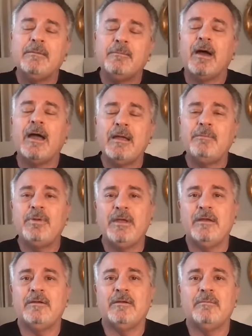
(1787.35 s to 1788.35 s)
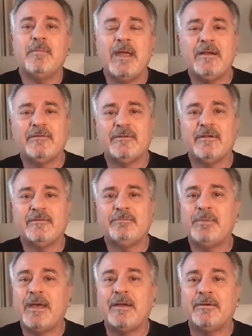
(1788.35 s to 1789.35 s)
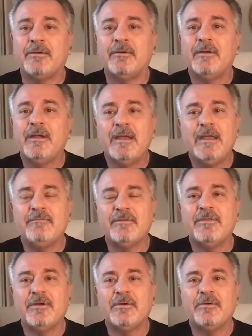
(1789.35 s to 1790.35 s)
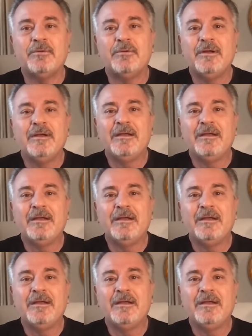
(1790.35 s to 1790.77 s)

in my opinion, makes us better, even though